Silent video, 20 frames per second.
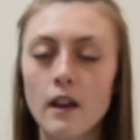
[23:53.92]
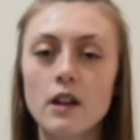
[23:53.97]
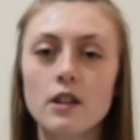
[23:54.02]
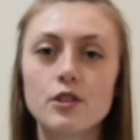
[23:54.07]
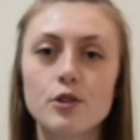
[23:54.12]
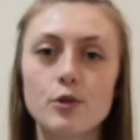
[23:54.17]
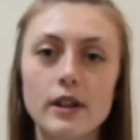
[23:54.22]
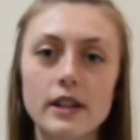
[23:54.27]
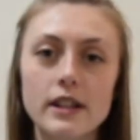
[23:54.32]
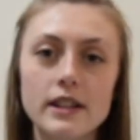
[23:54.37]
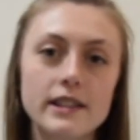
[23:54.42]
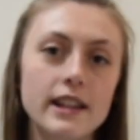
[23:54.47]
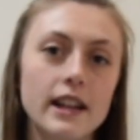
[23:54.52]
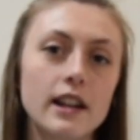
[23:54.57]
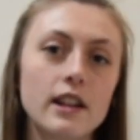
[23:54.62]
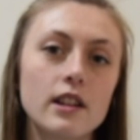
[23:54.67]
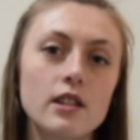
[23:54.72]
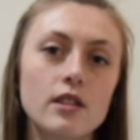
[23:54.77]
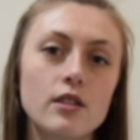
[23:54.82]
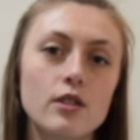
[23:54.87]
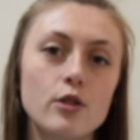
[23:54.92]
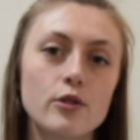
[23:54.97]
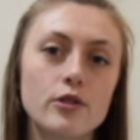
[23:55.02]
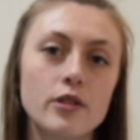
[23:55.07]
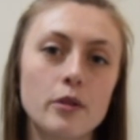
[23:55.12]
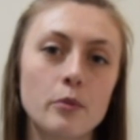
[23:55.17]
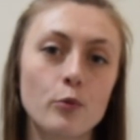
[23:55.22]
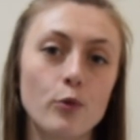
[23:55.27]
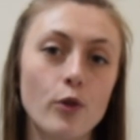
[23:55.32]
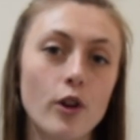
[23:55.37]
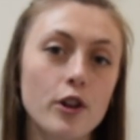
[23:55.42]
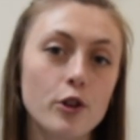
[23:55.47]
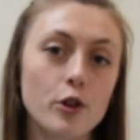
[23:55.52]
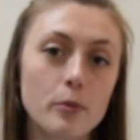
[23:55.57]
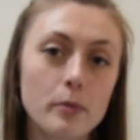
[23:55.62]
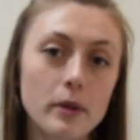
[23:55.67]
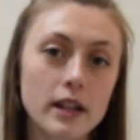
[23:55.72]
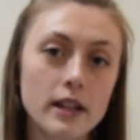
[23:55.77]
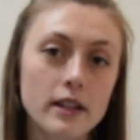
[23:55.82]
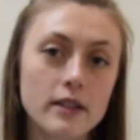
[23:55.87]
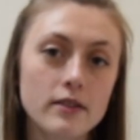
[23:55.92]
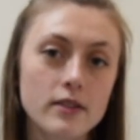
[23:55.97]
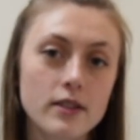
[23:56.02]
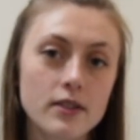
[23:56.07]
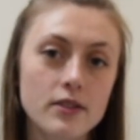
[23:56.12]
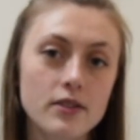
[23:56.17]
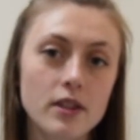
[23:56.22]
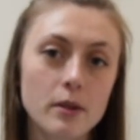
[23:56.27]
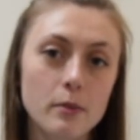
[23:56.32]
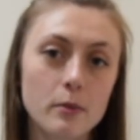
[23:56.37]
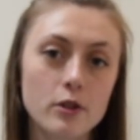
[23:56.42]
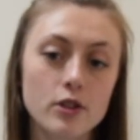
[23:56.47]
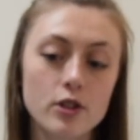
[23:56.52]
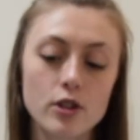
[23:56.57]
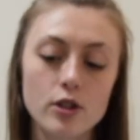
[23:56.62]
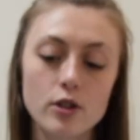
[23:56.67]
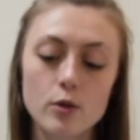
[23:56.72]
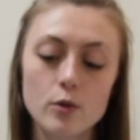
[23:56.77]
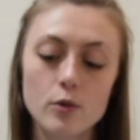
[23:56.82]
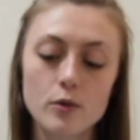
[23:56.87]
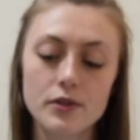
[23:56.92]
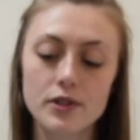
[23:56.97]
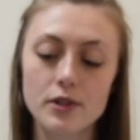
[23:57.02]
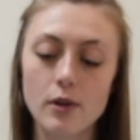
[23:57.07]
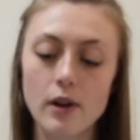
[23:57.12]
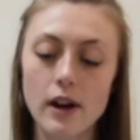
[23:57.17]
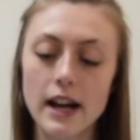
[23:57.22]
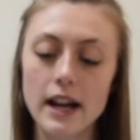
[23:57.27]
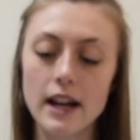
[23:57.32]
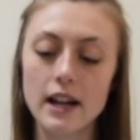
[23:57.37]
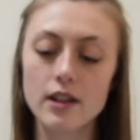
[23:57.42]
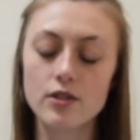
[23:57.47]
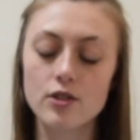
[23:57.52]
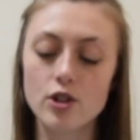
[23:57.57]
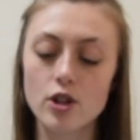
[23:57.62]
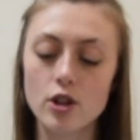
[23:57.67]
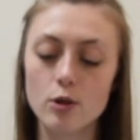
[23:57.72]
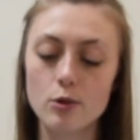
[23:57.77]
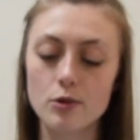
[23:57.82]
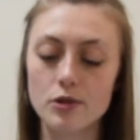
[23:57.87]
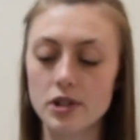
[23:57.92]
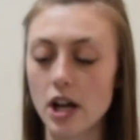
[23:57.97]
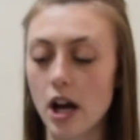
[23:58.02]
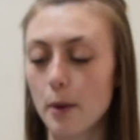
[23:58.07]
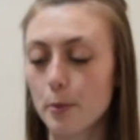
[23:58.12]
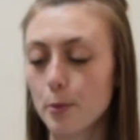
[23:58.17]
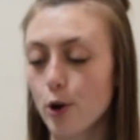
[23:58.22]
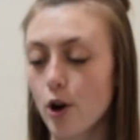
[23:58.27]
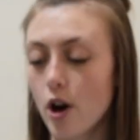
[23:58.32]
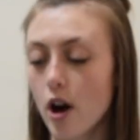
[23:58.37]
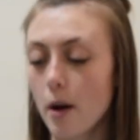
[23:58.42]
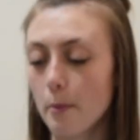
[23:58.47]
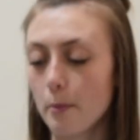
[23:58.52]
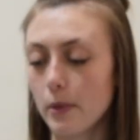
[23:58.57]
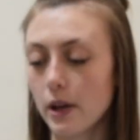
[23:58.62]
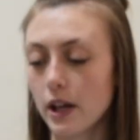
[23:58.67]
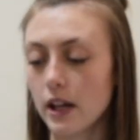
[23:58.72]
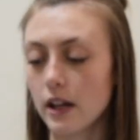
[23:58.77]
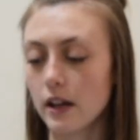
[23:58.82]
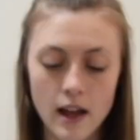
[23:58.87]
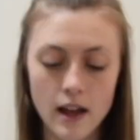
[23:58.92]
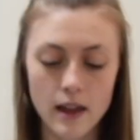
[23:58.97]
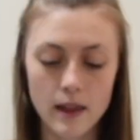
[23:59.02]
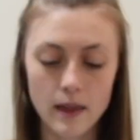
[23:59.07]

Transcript: So I decided to do some runner beans this summer too, so I chose top crop bean.